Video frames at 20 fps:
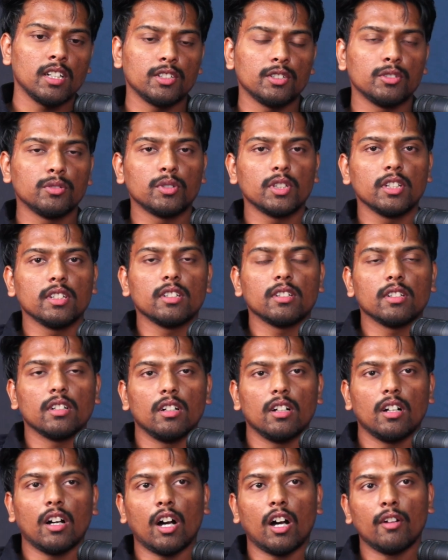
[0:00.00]
during
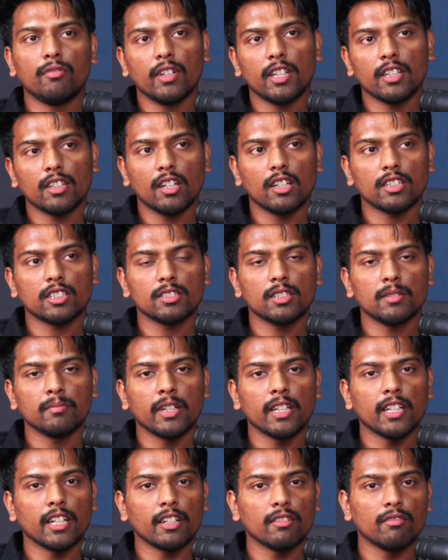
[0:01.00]
offline classes, the
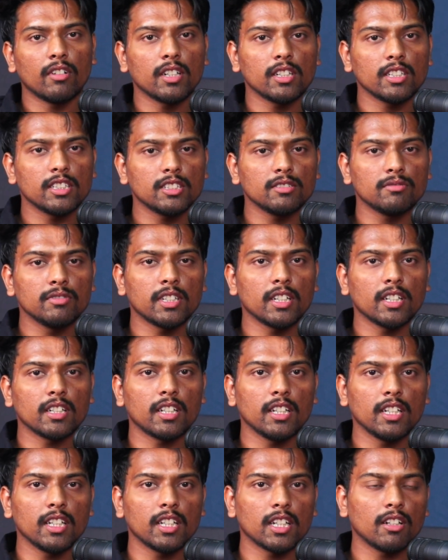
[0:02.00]
main advantage is we can
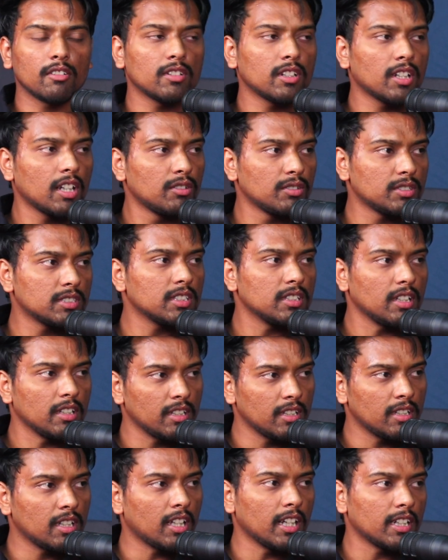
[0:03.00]
clear our doubts
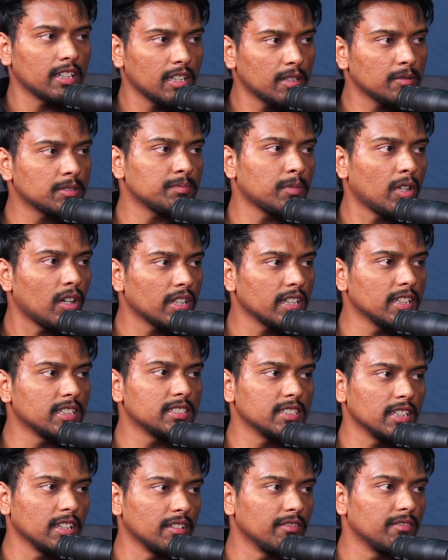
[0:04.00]
and at the spot
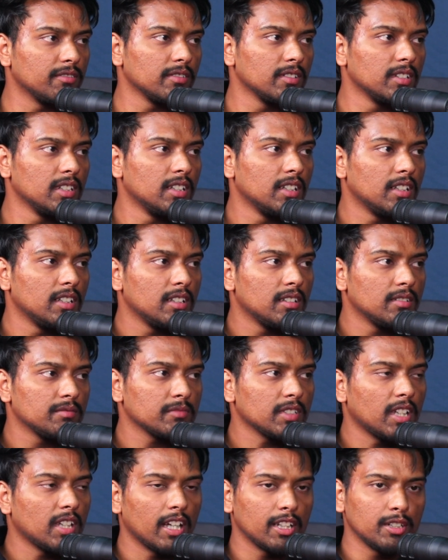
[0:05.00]
itself.
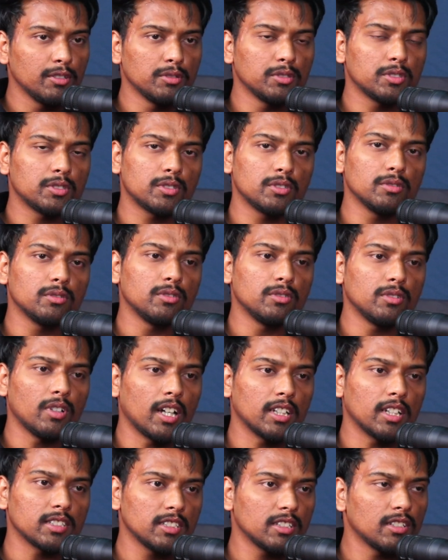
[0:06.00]
I used to
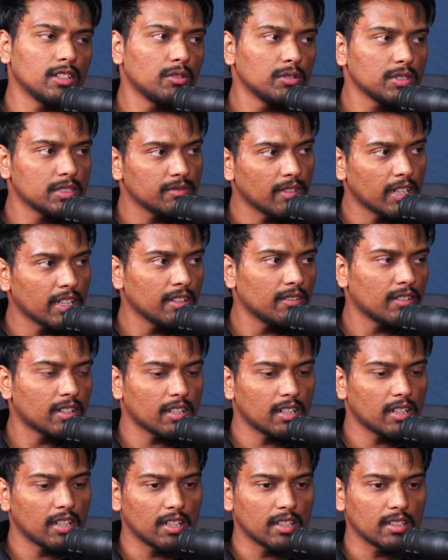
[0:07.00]
ask the doubts
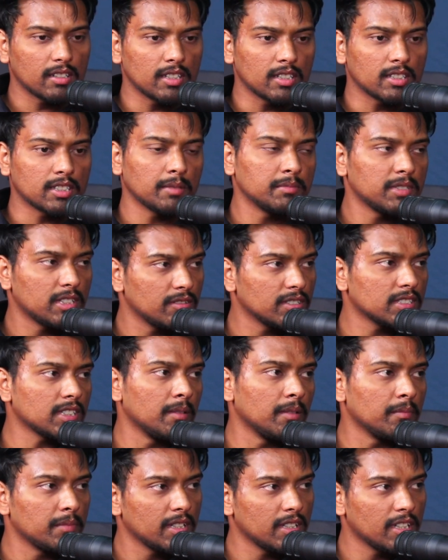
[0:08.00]
whenever uh, the subject was
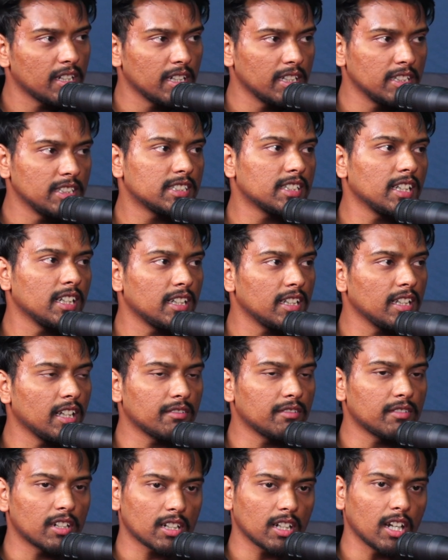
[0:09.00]
completed instantly
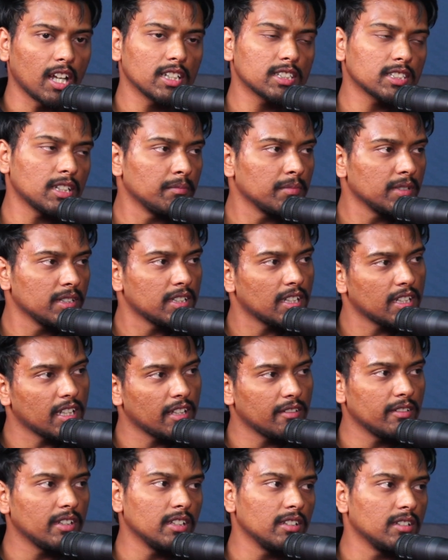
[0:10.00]
after class completed.
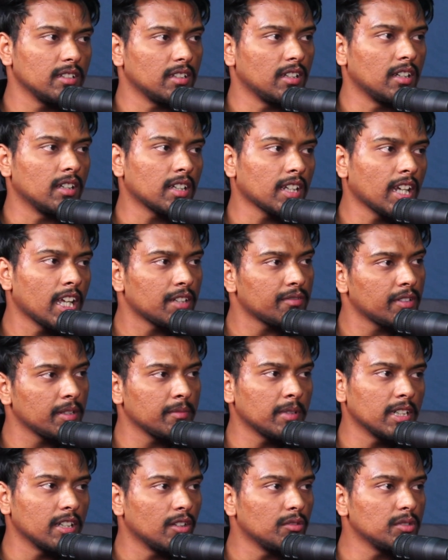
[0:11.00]
I will uh, clarify
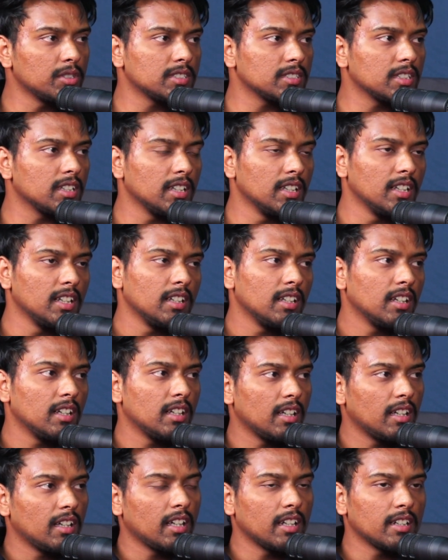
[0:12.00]
my doubts,
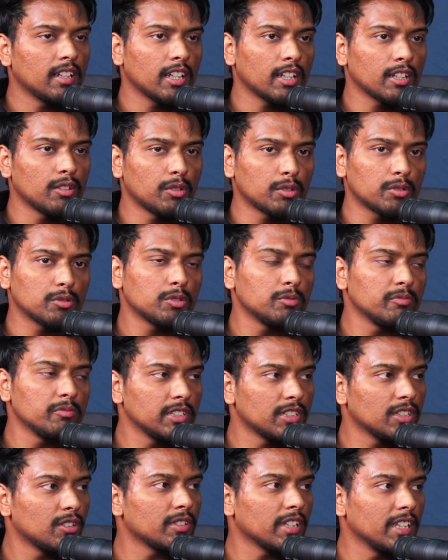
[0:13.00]
and I go to room
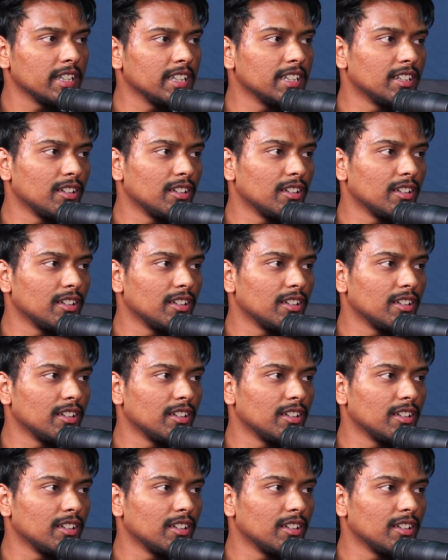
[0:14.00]
without any